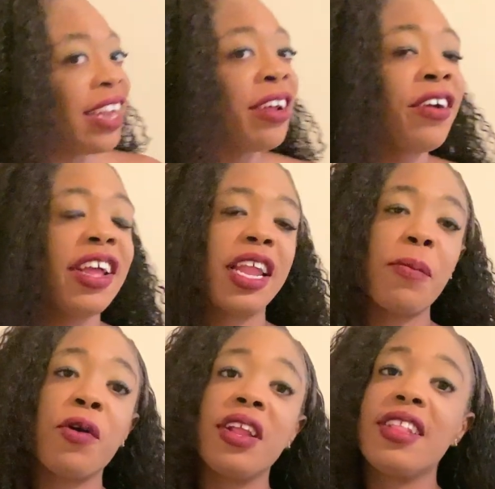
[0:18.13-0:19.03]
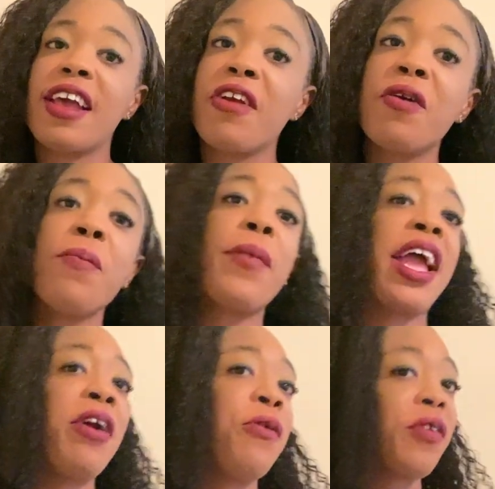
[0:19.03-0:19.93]
and I'm going to tell you my
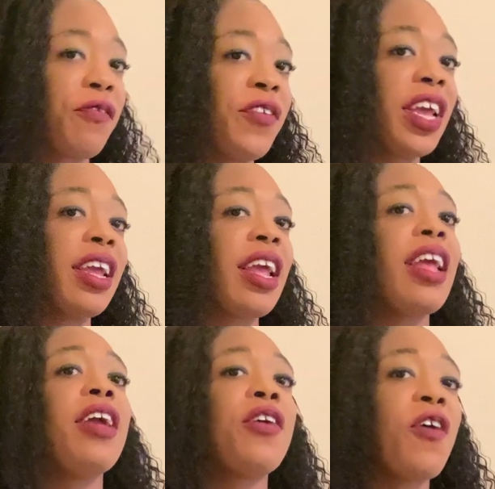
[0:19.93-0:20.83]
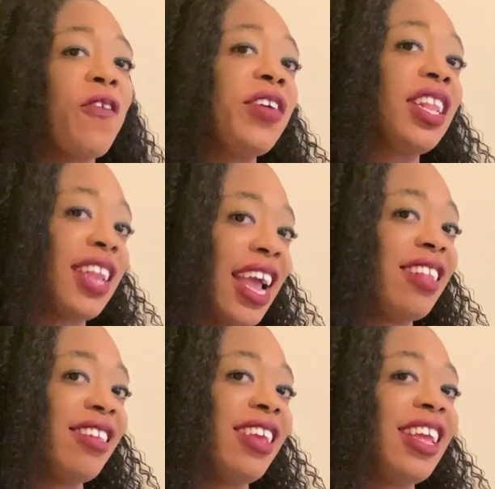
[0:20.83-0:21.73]
horrific
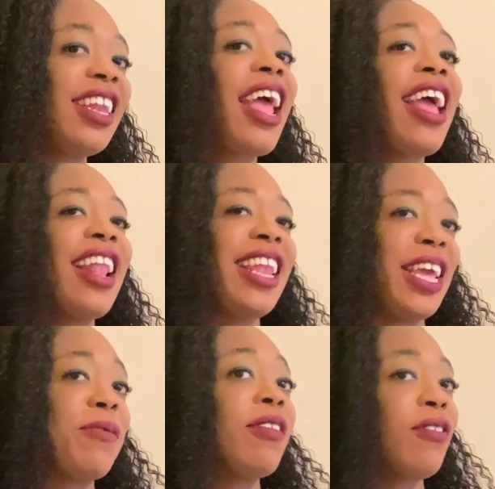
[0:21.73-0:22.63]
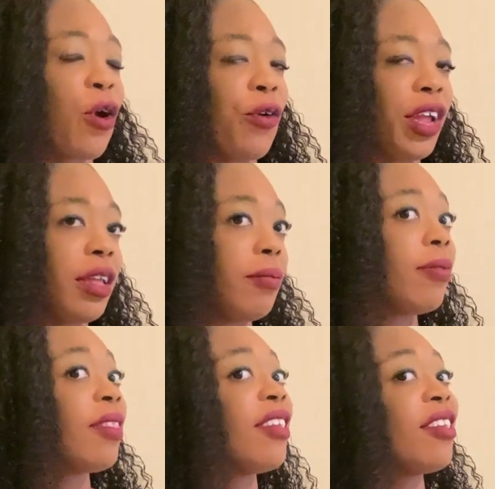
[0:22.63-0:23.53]
COVID-19 labor story.
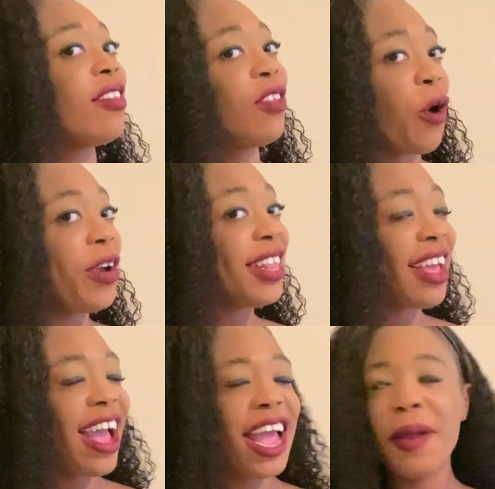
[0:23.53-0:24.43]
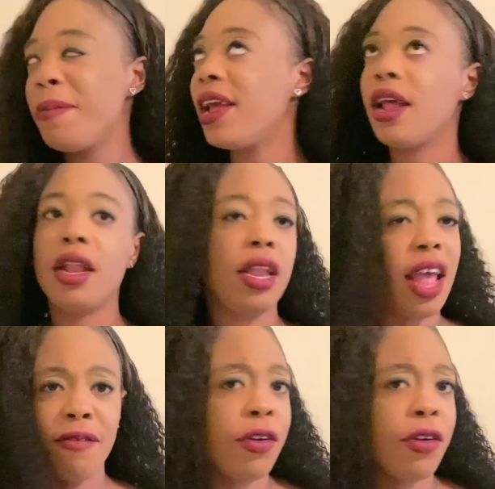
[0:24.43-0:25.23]
Story time and never